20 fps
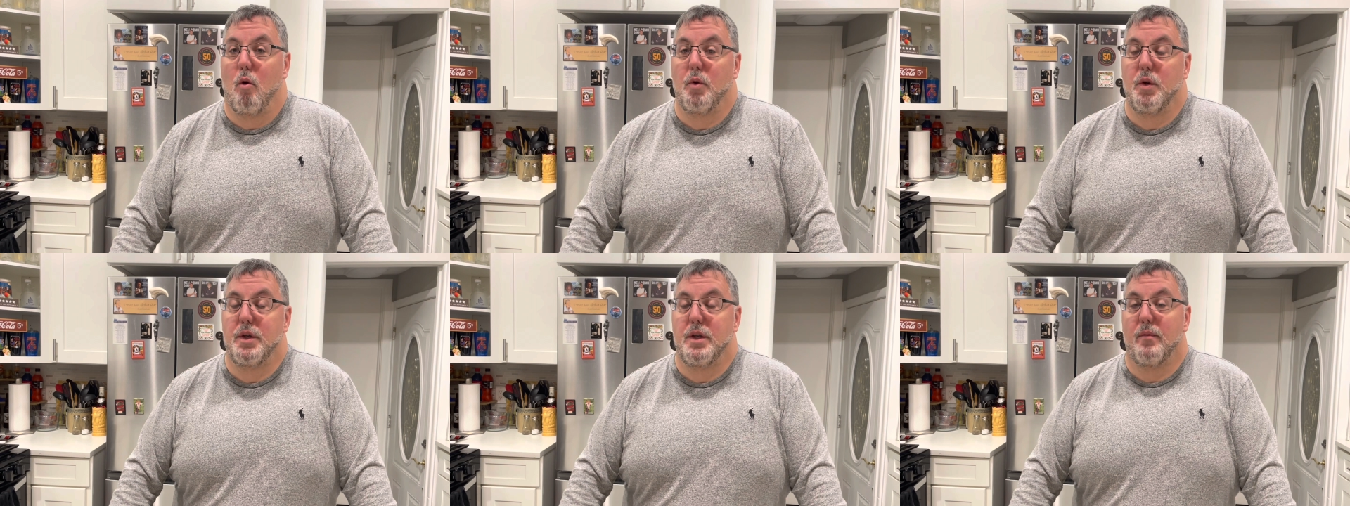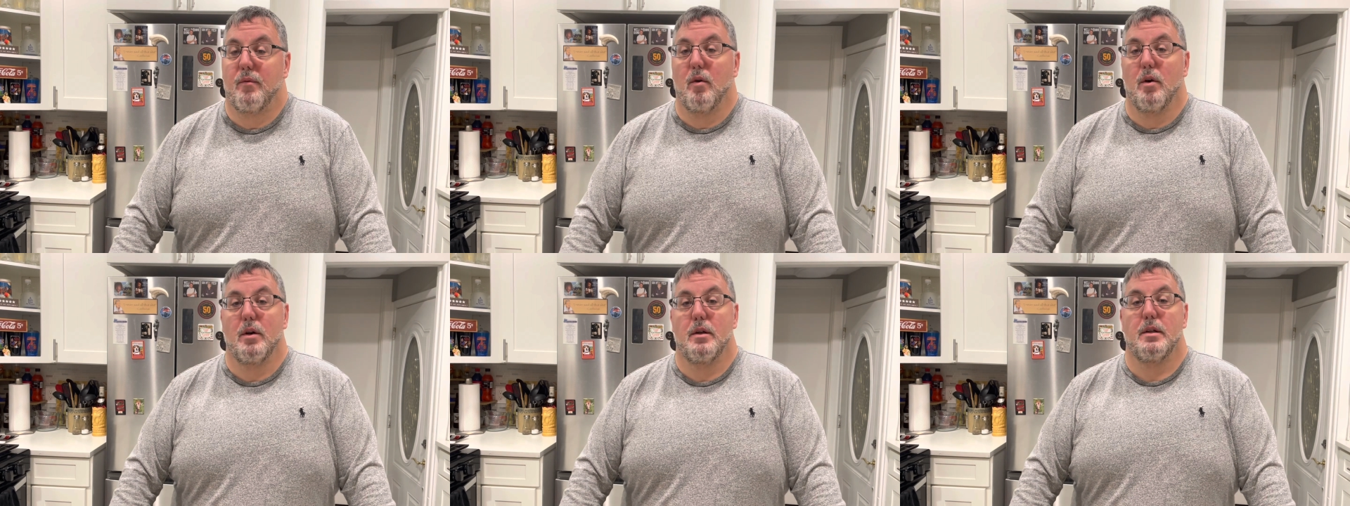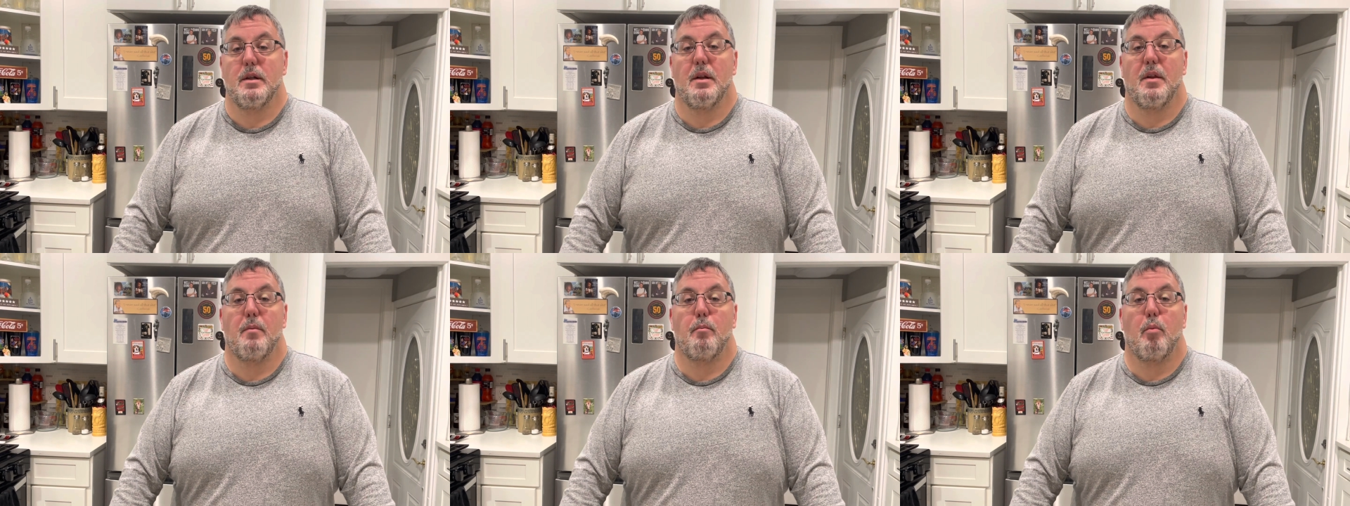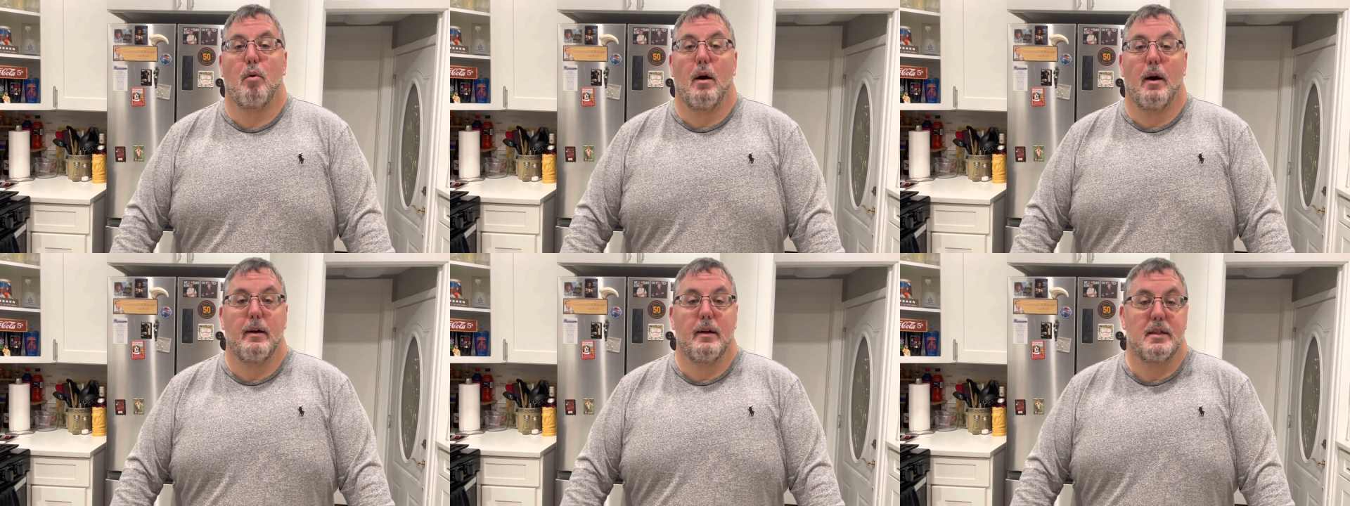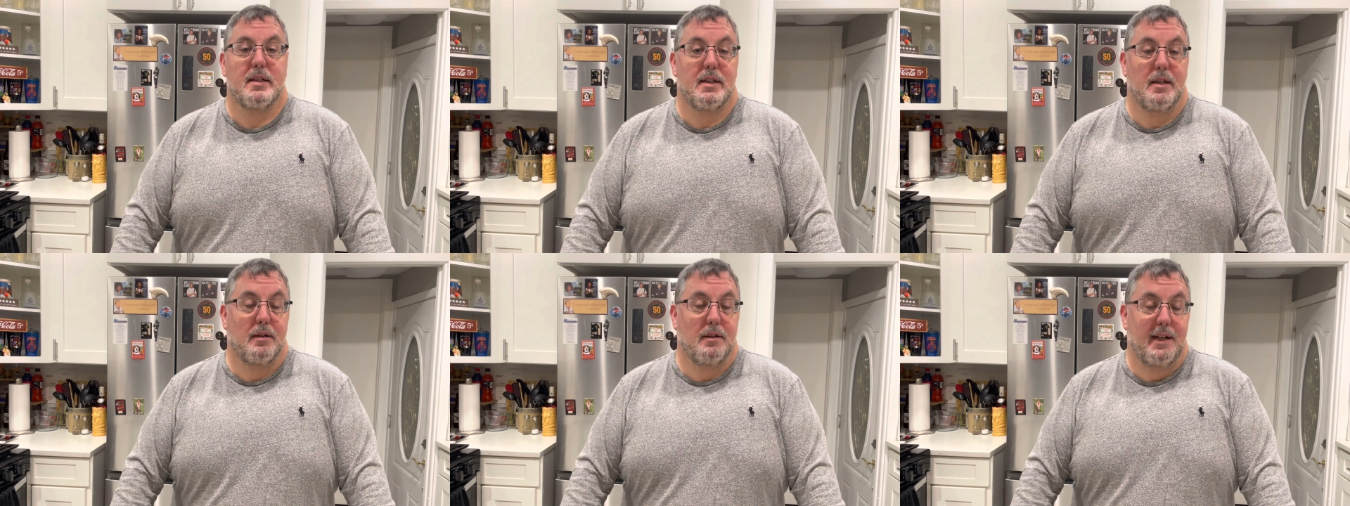the different products
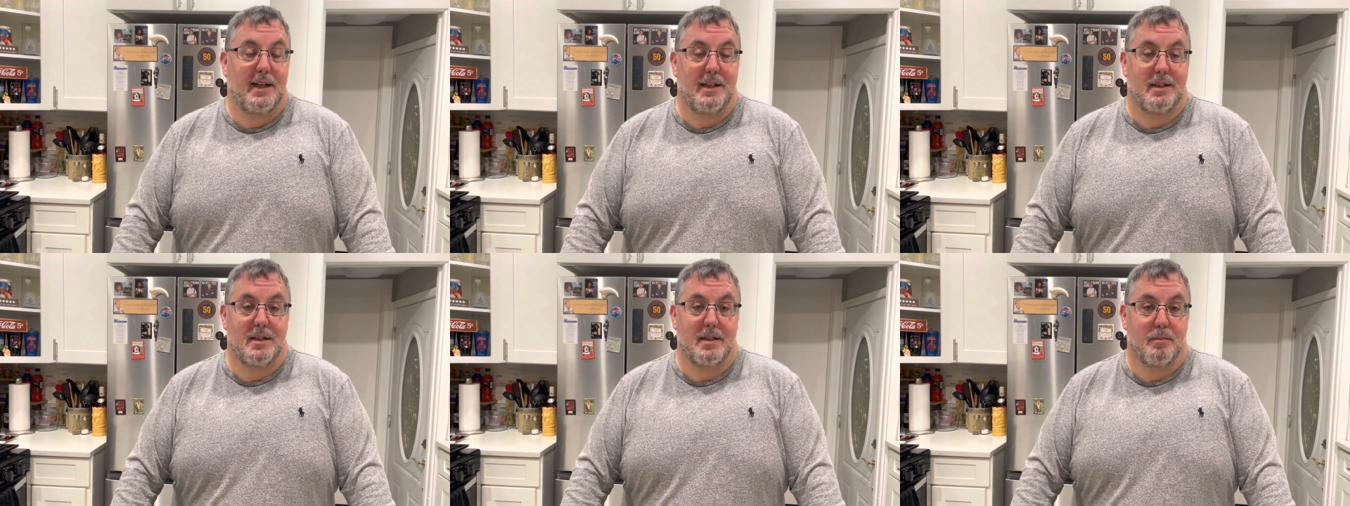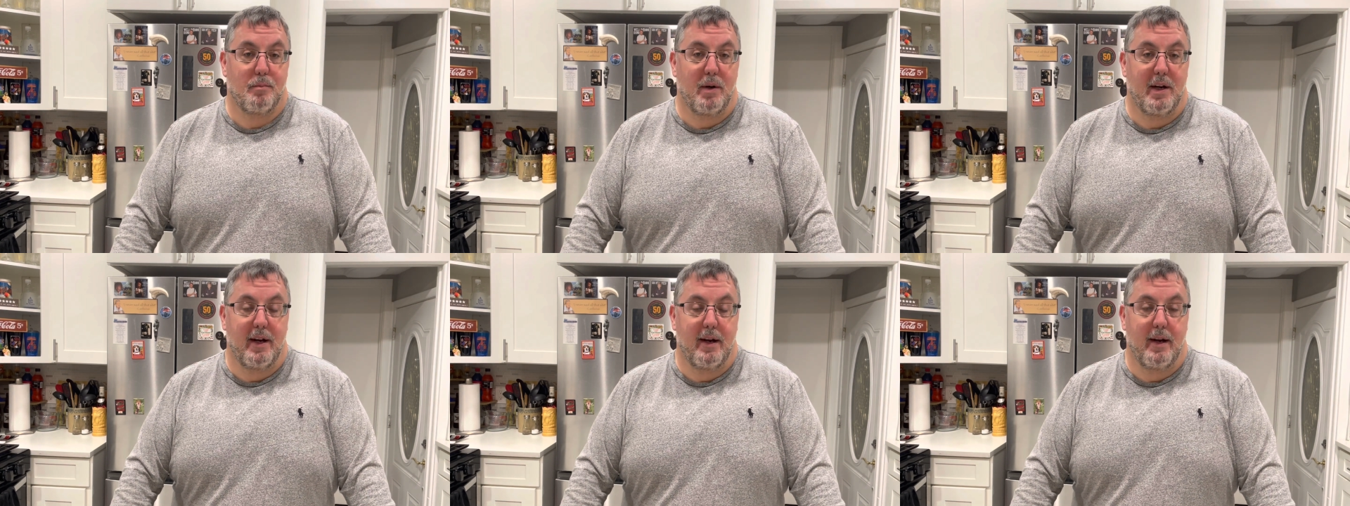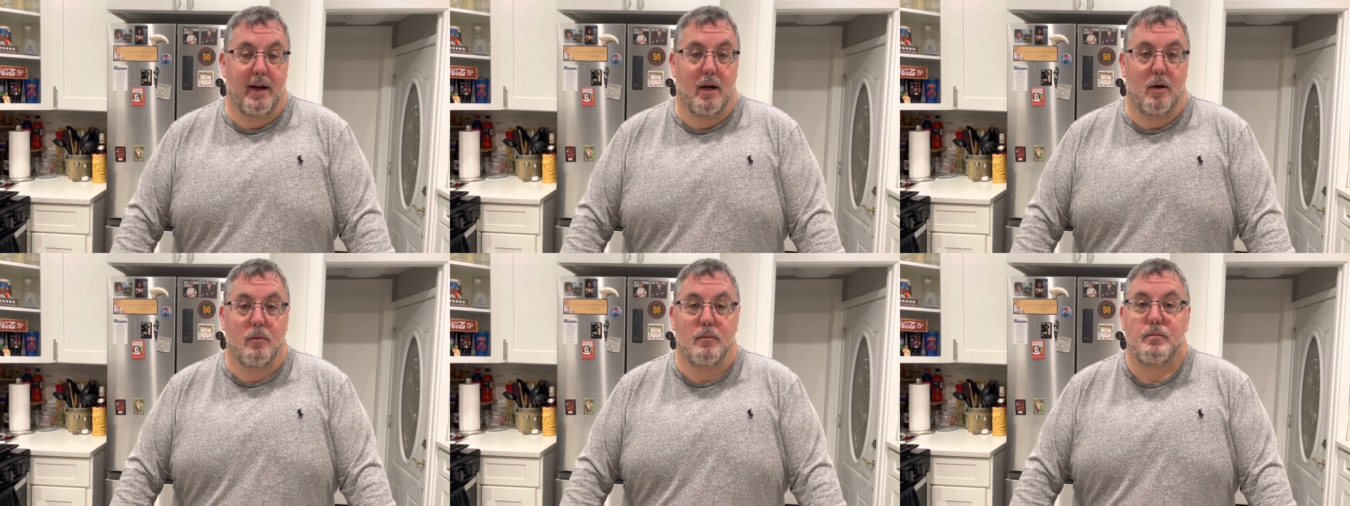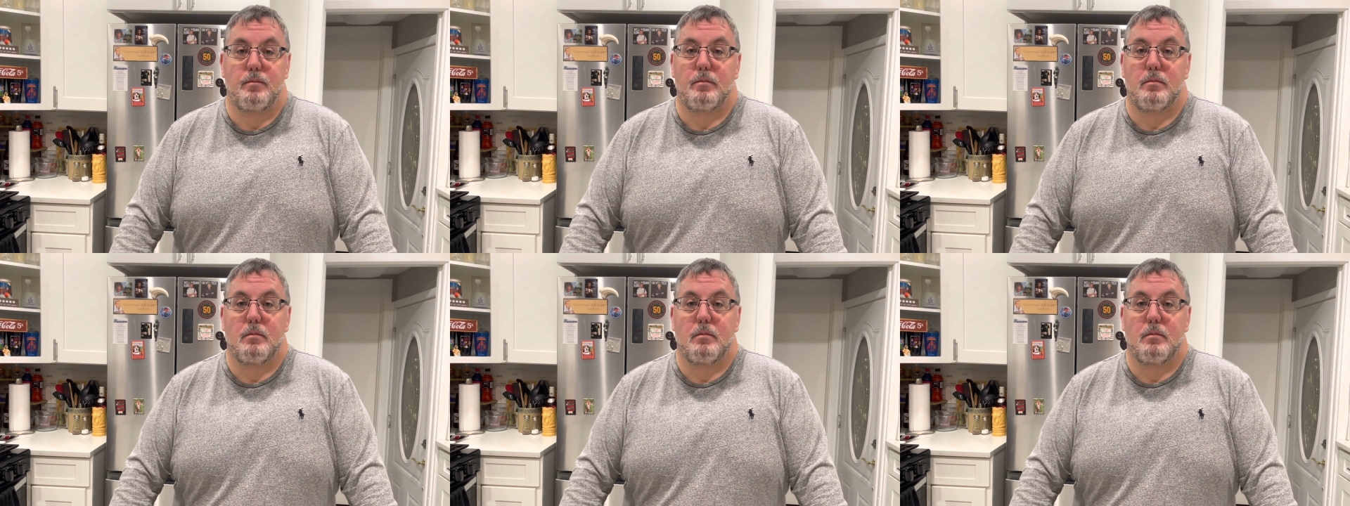that Lays is bringing out,